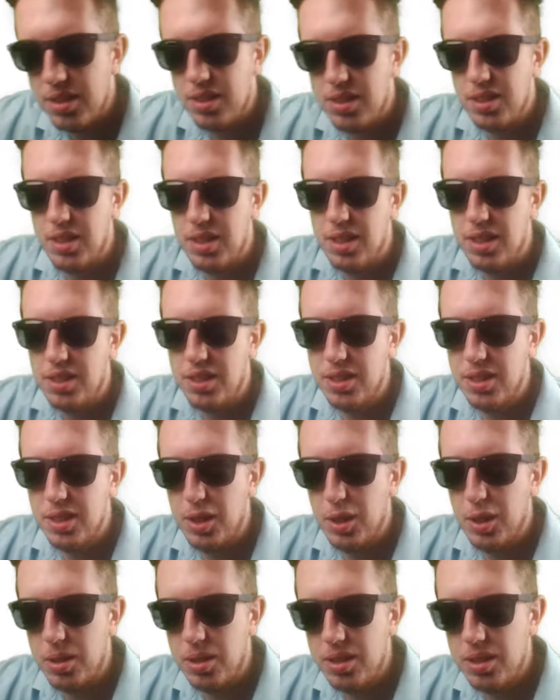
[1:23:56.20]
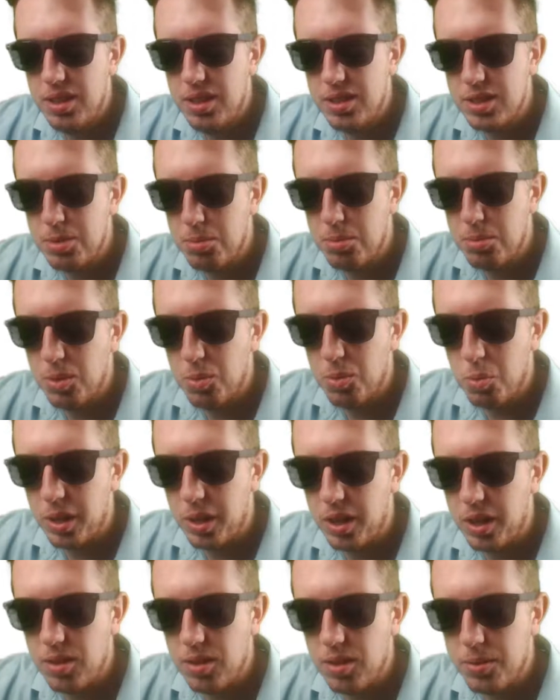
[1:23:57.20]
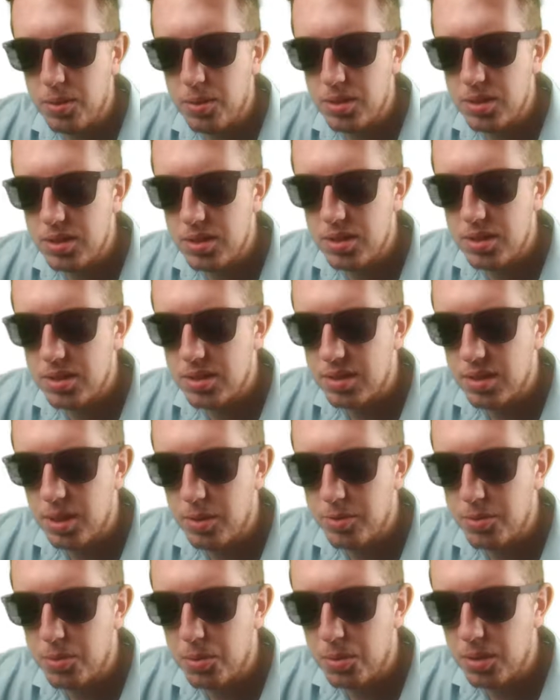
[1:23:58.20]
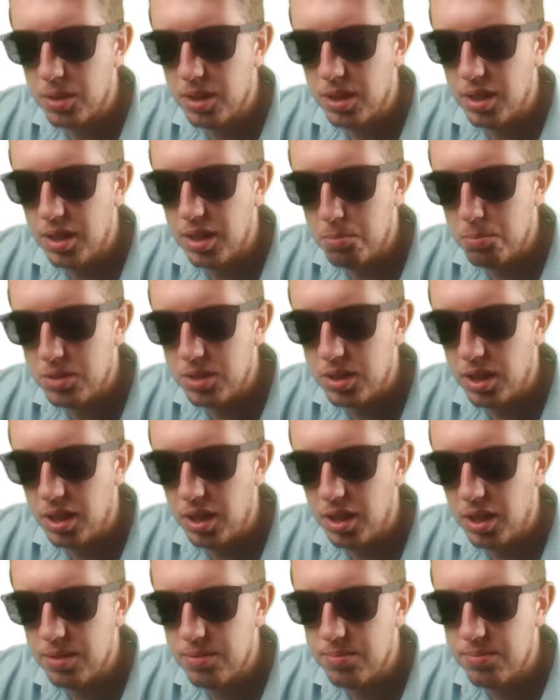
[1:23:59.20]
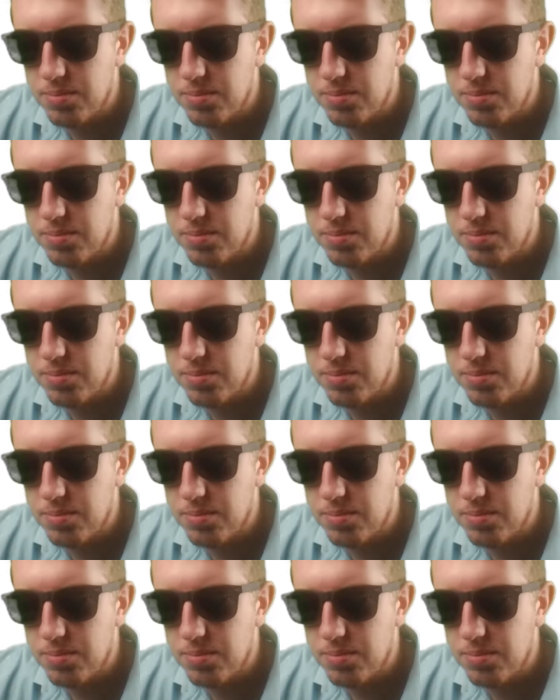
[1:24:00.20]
I don't know. I think this is gonna be a weird level. Let's just go for it. I'm just kind of.